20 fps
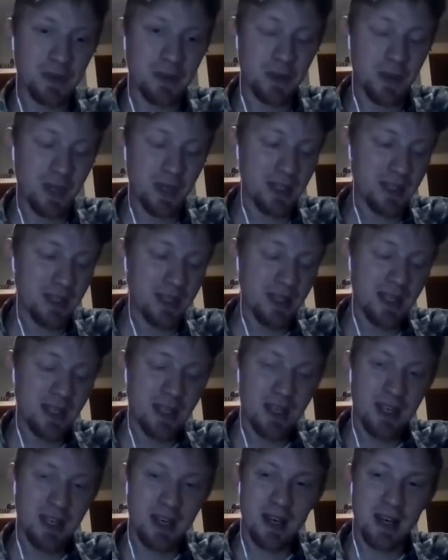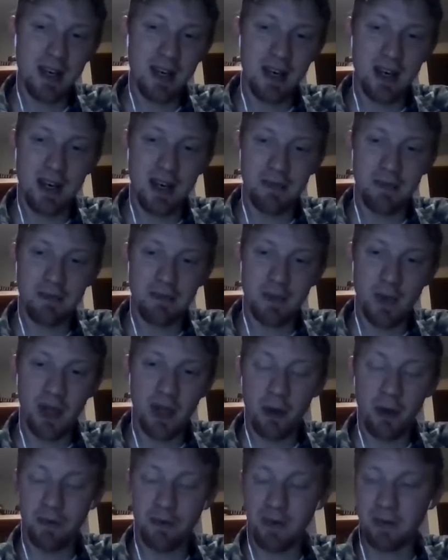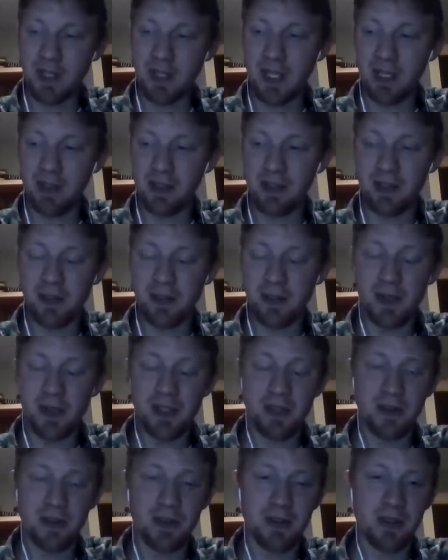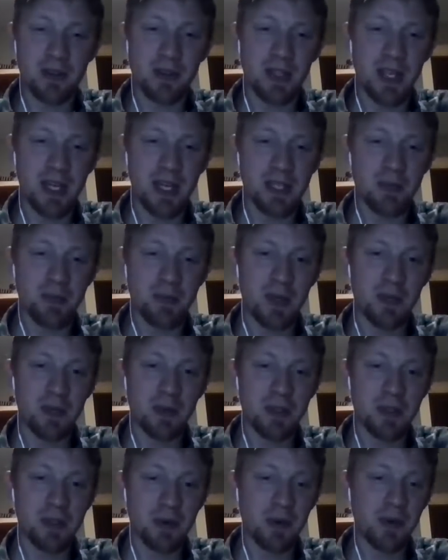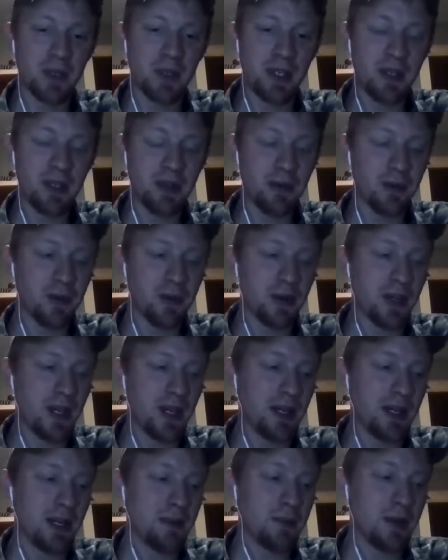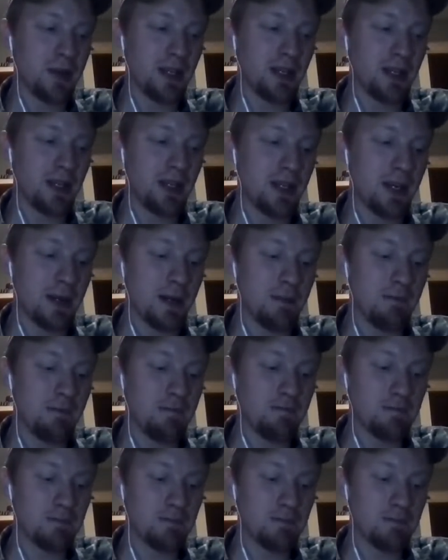Okay. So I don't know if I'm taking this research class prematurely or not, but I